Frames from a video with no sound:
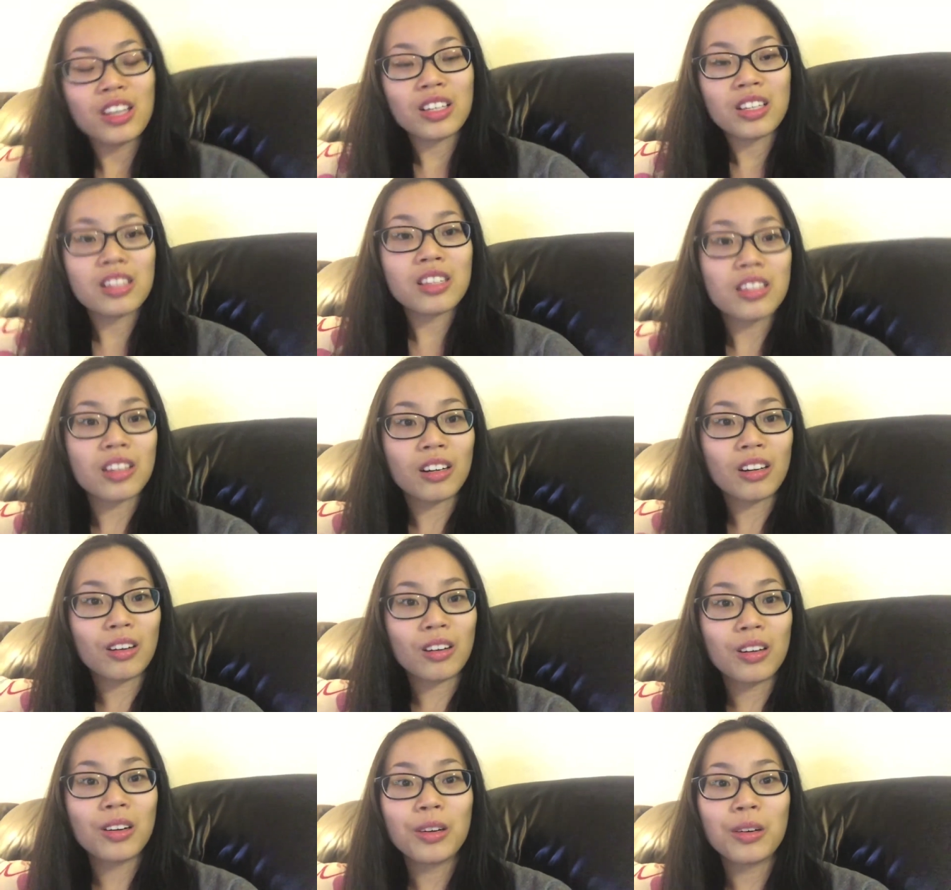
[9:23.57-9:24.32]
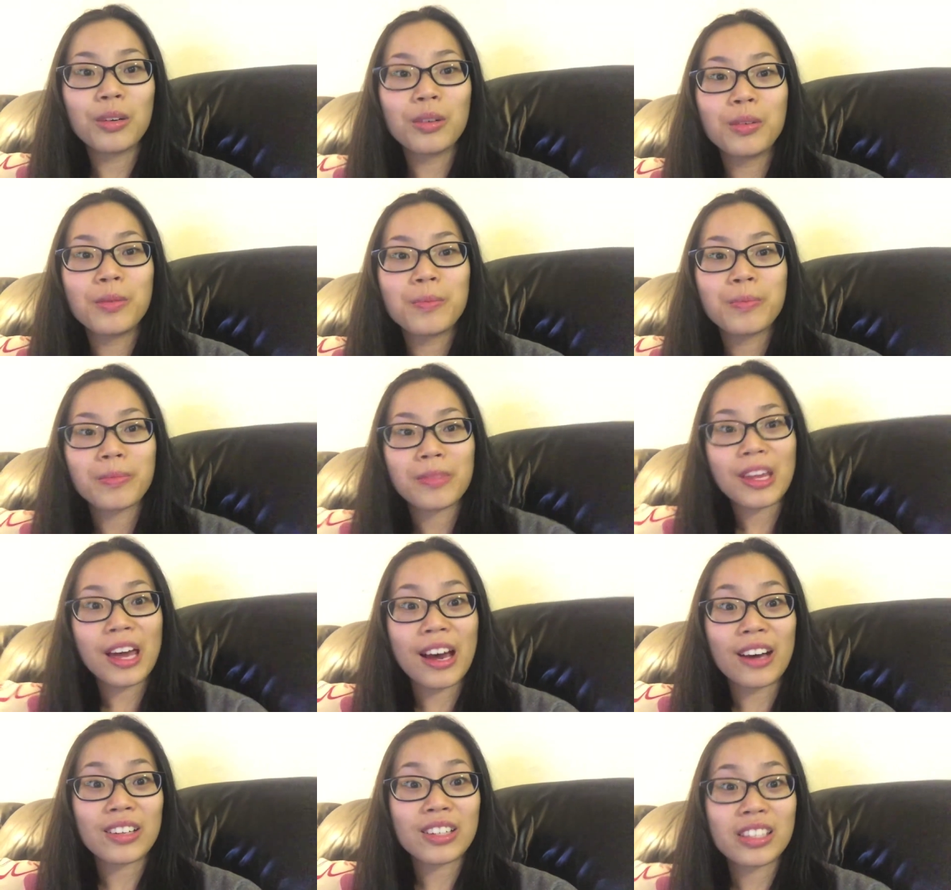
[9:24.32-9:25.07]
So
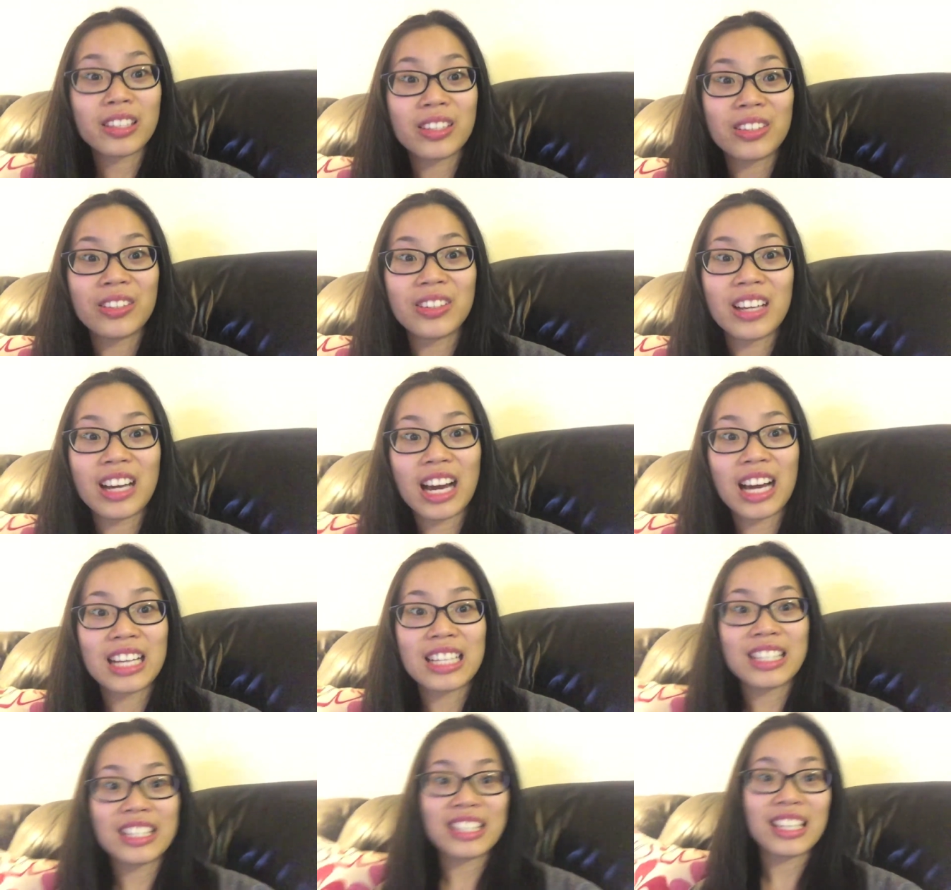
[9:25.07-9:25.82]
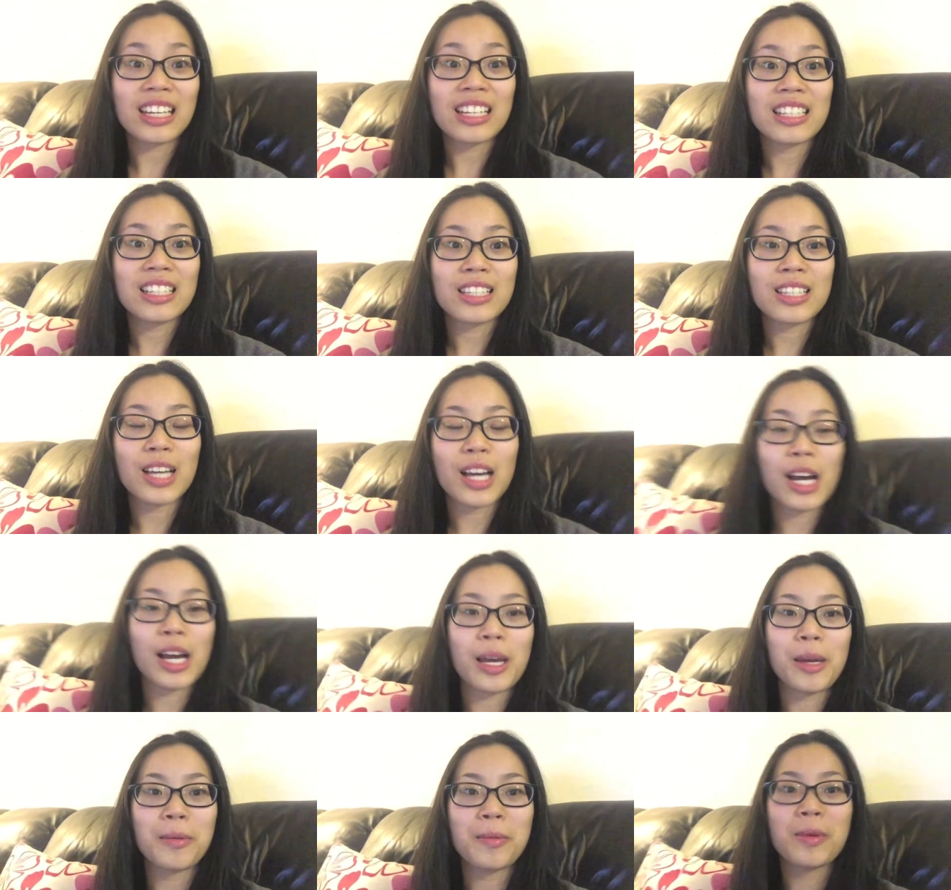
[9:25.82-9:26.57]
I'll see you guys next
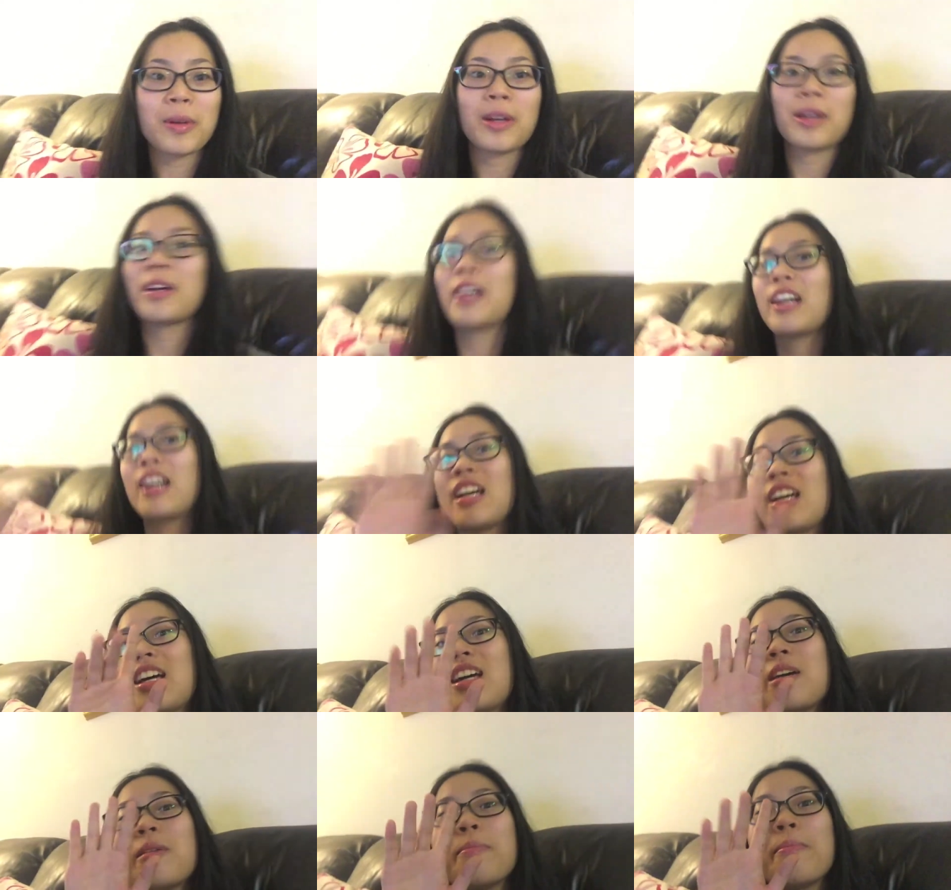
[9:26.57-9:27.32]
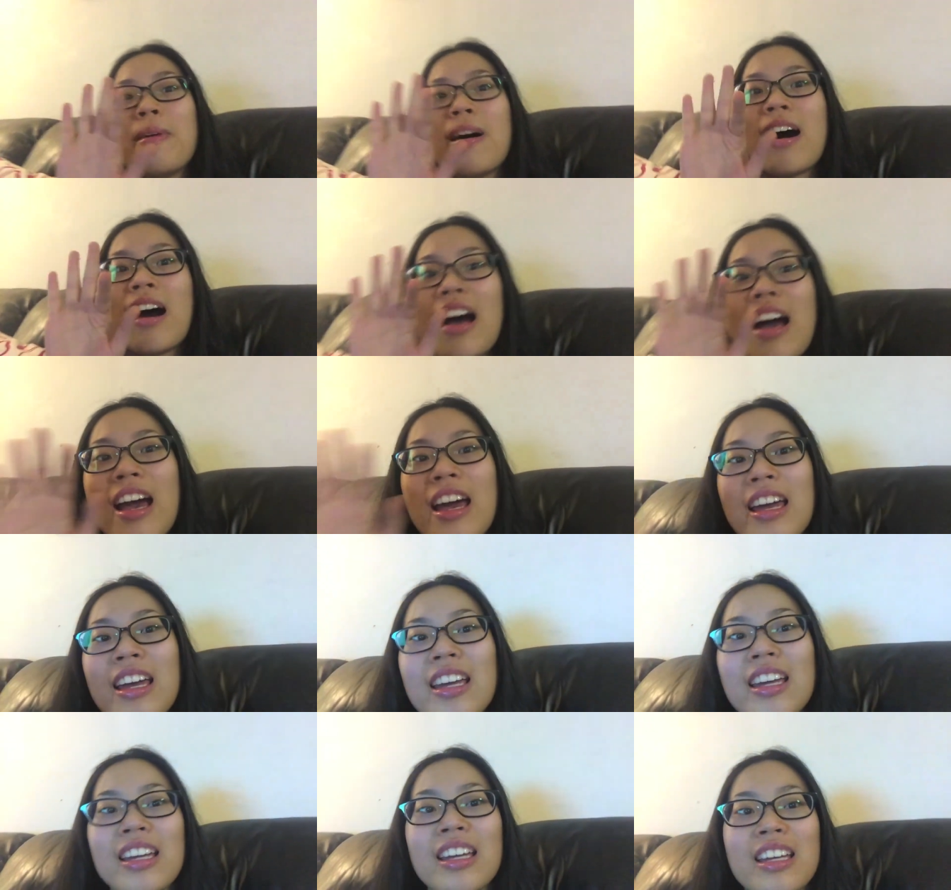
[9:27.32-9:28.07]
time. Bye.